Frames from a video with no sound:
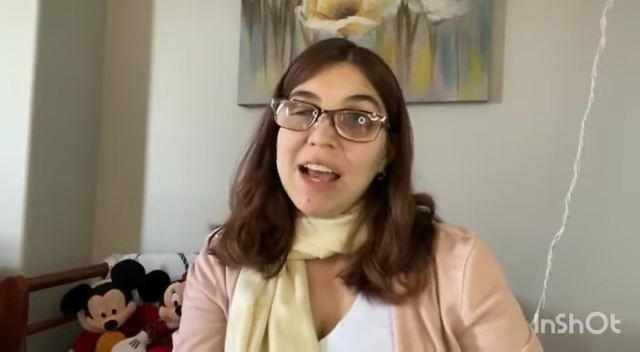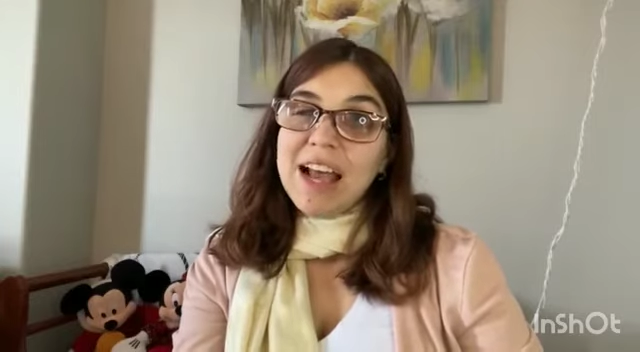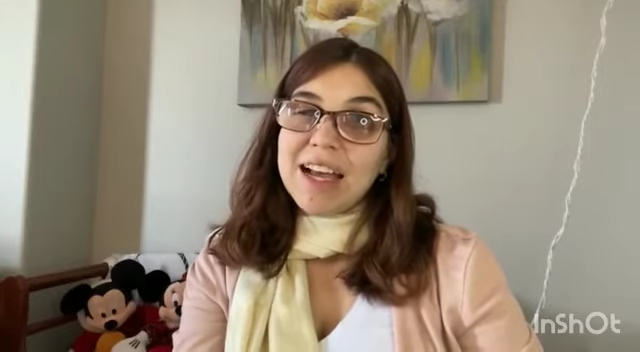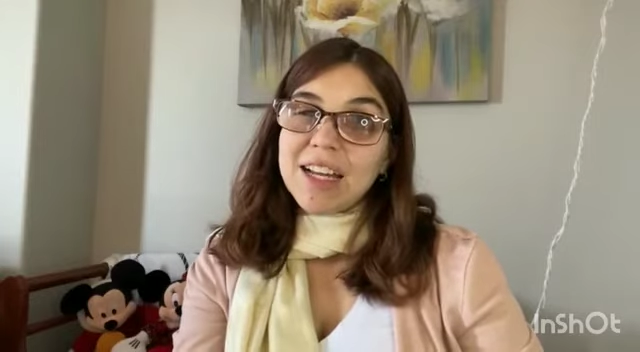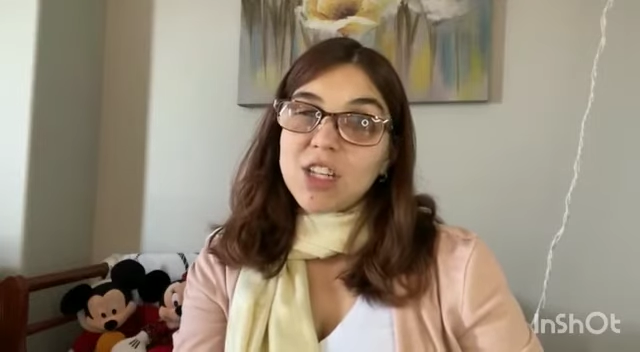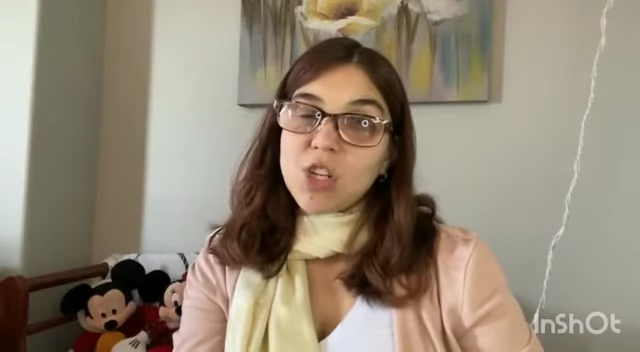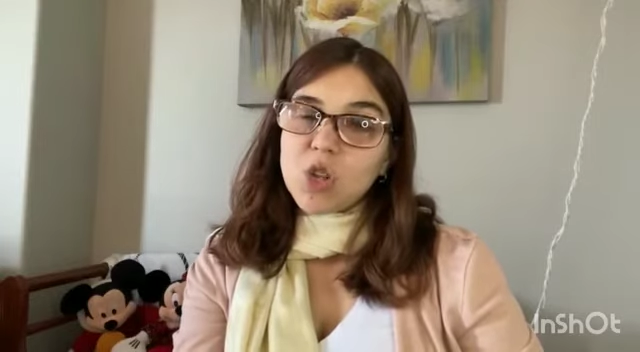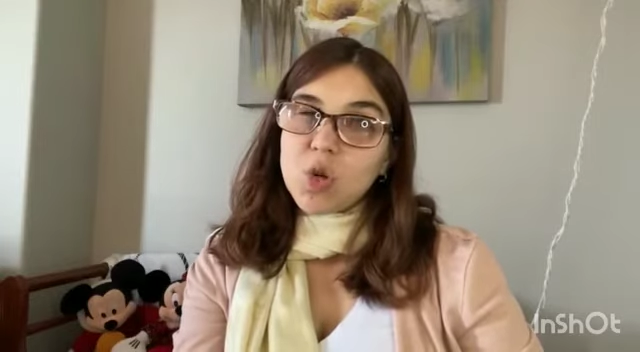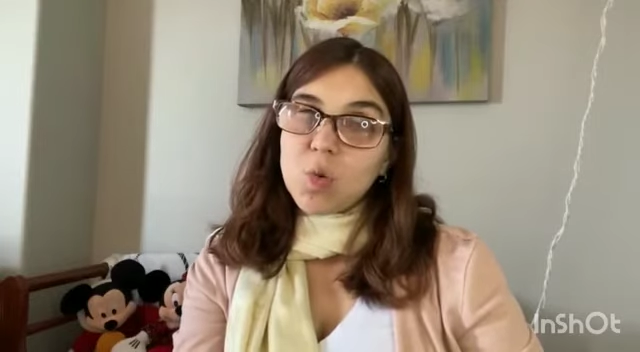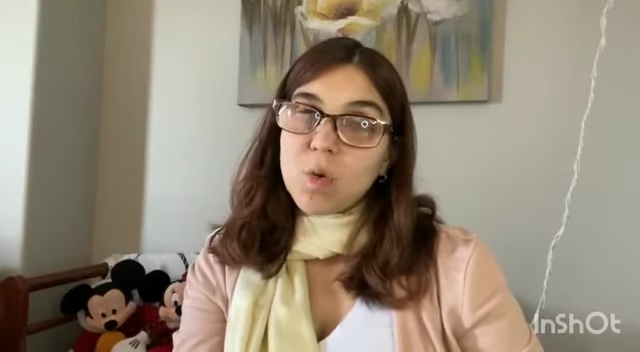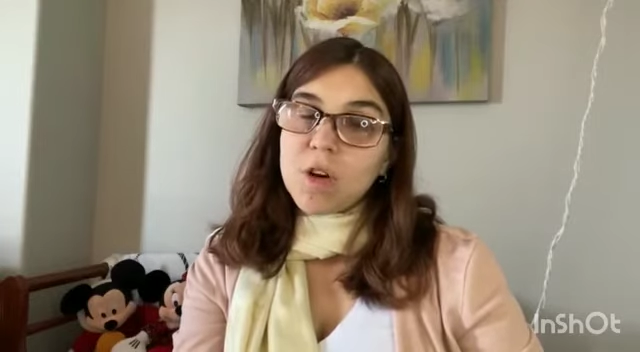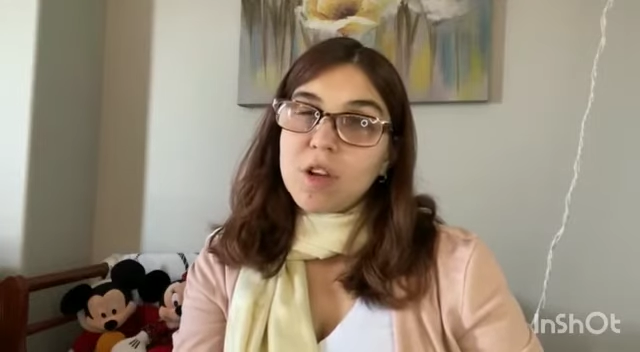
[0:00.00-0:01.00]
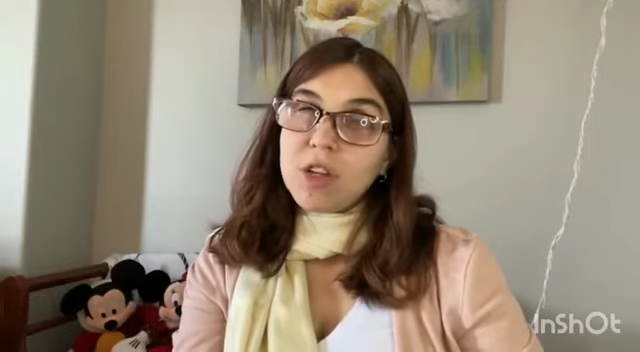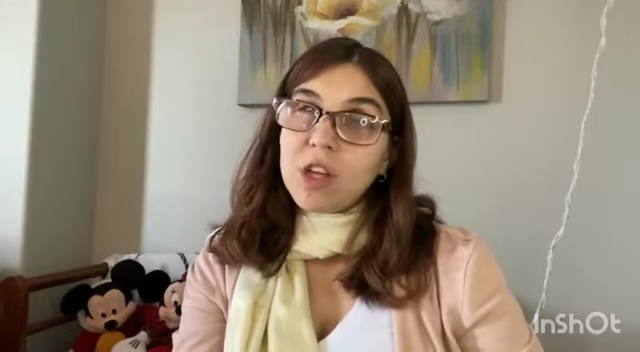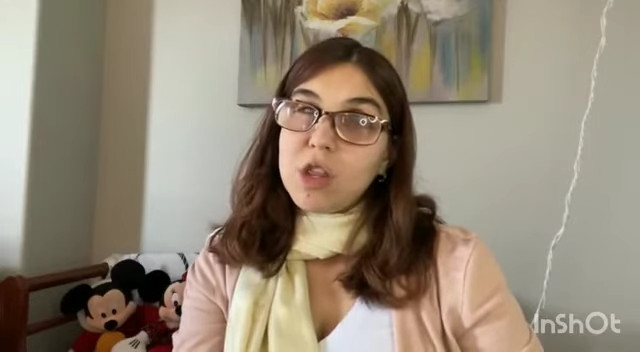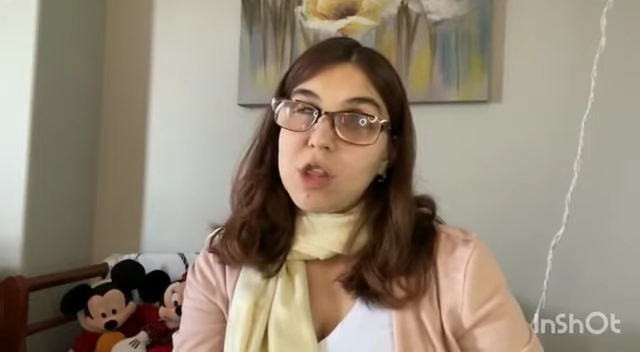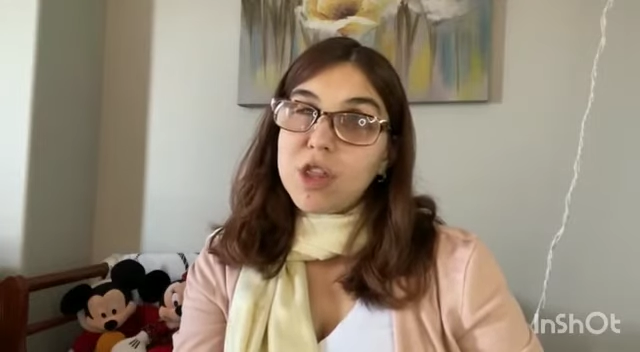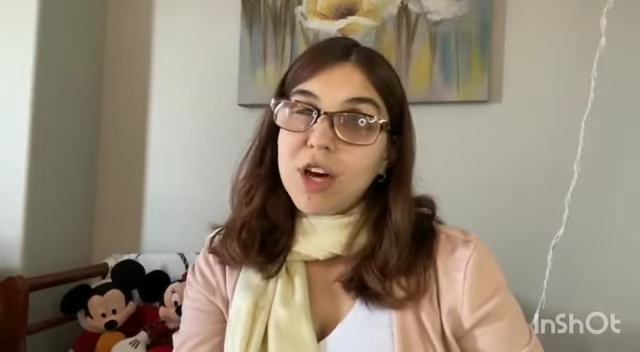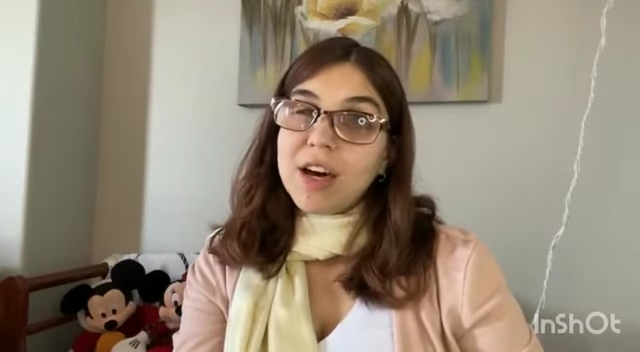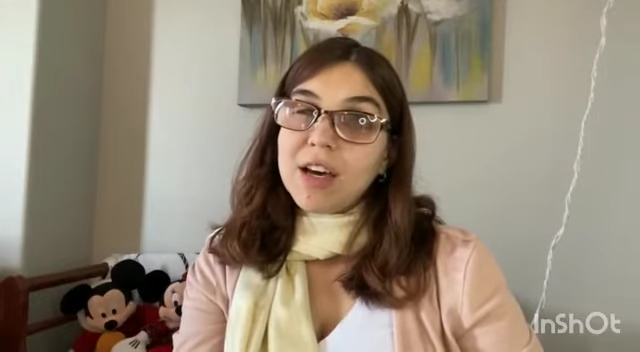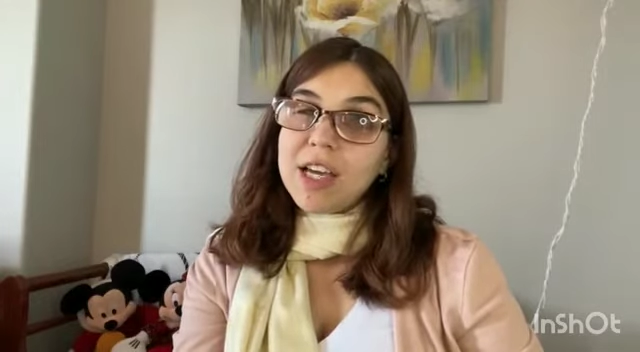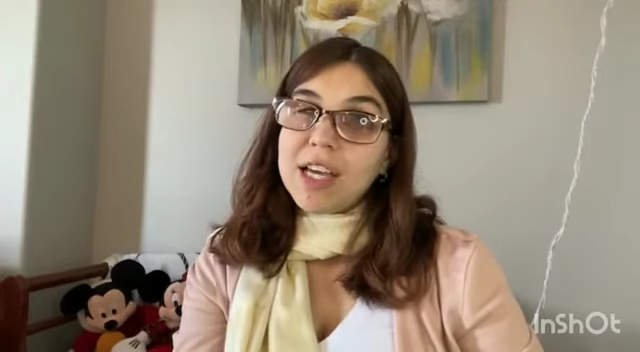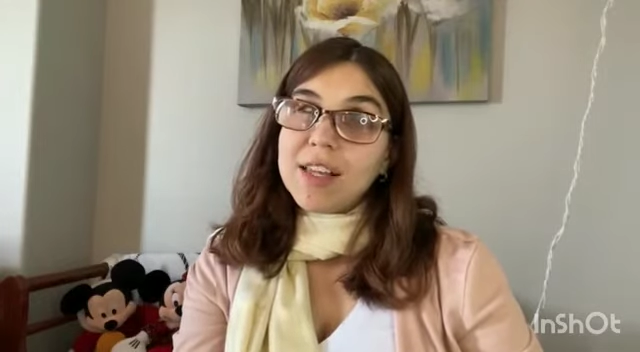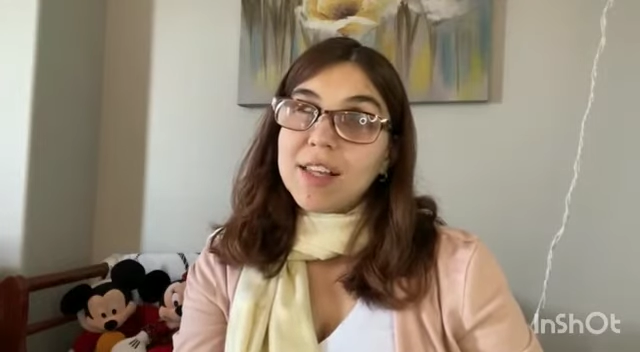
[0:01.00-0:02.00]
And the word the
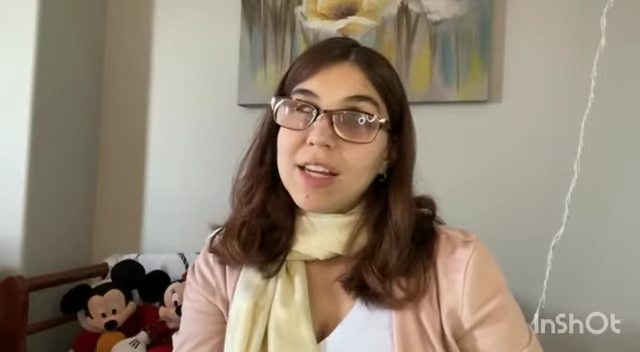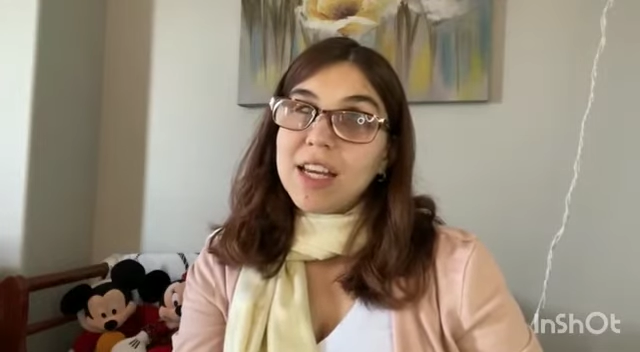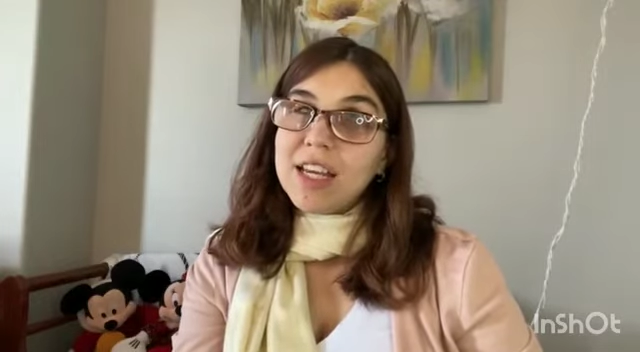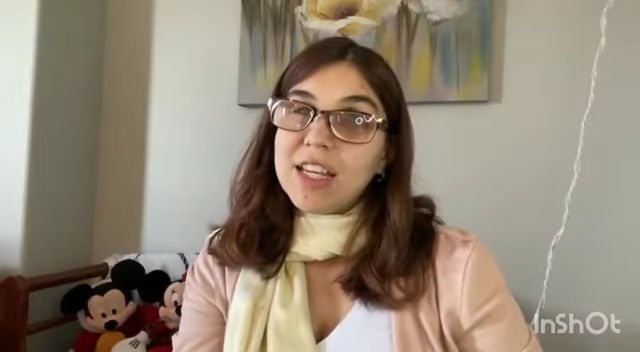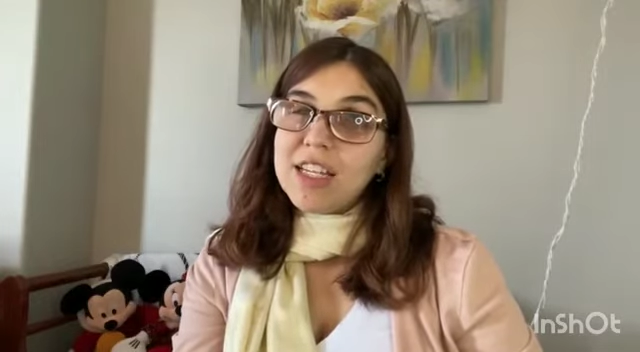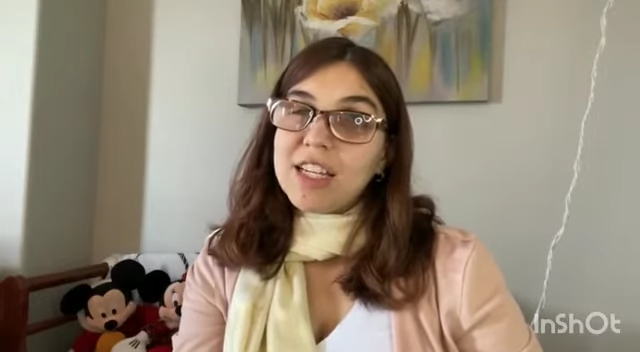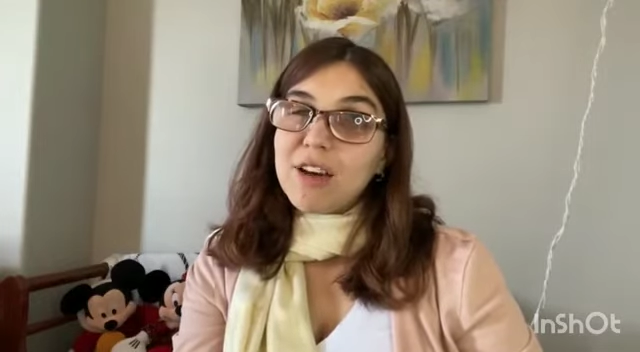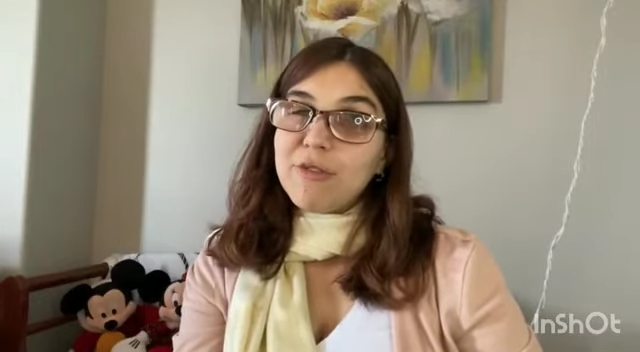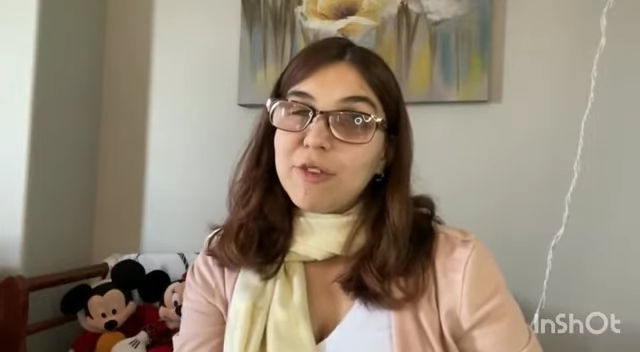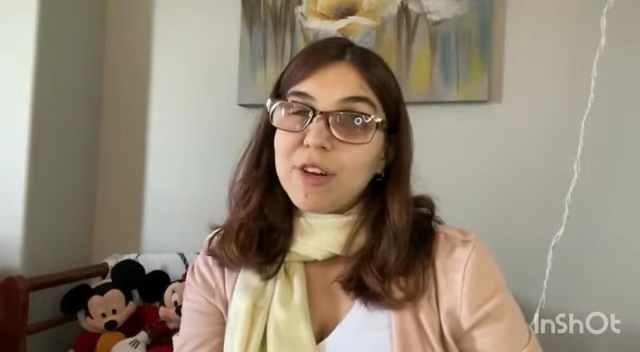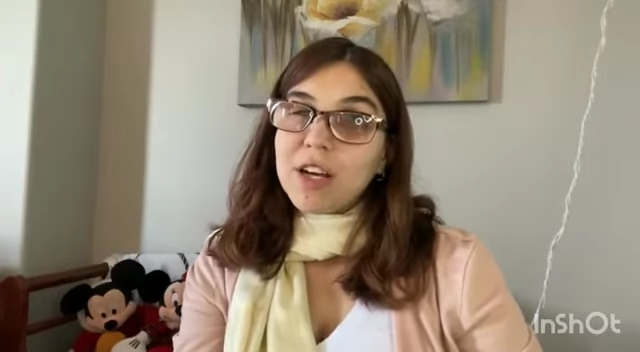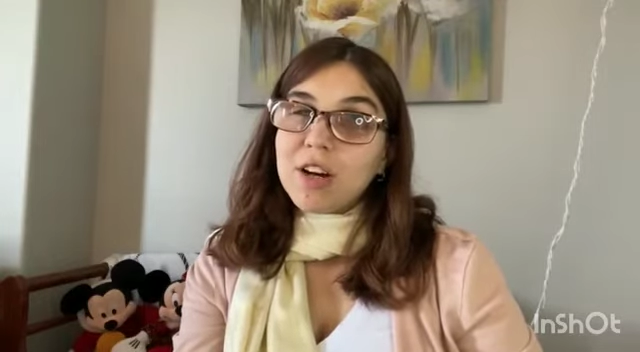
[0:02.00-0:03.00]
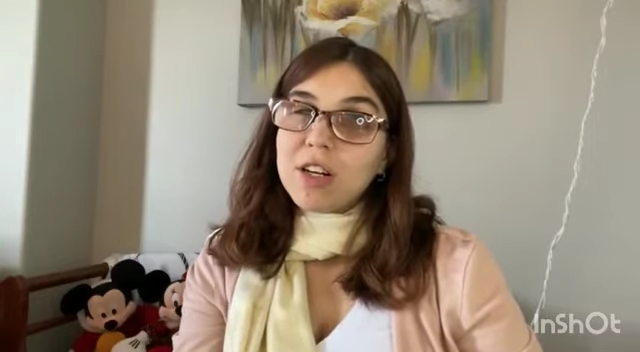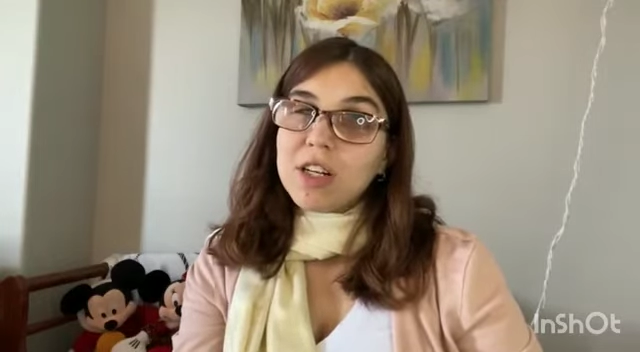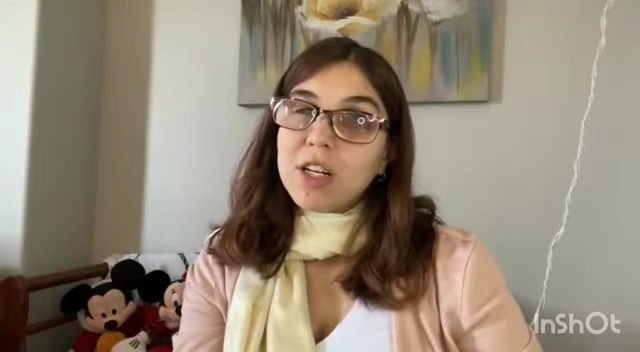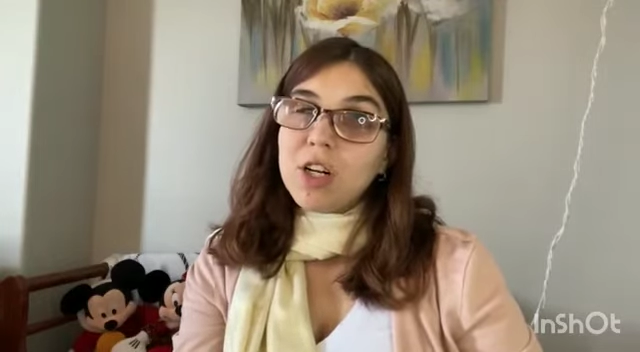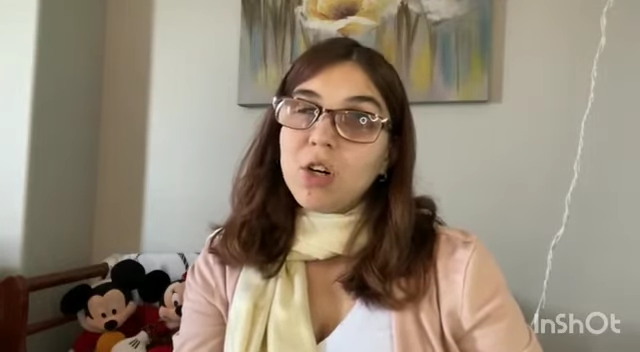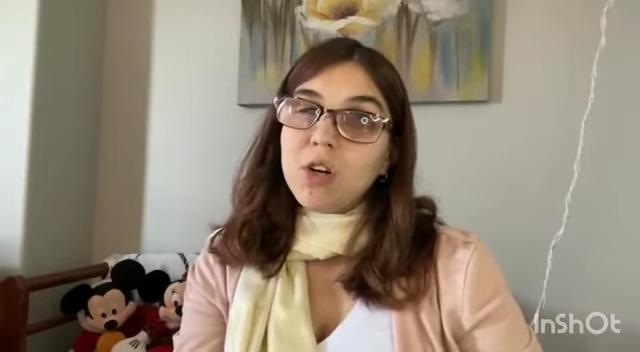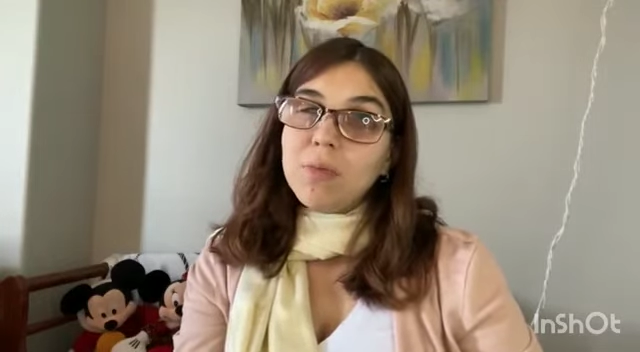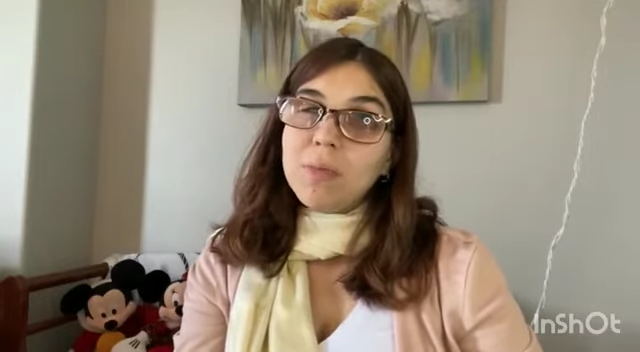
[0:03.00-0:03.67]
is an indefinite article,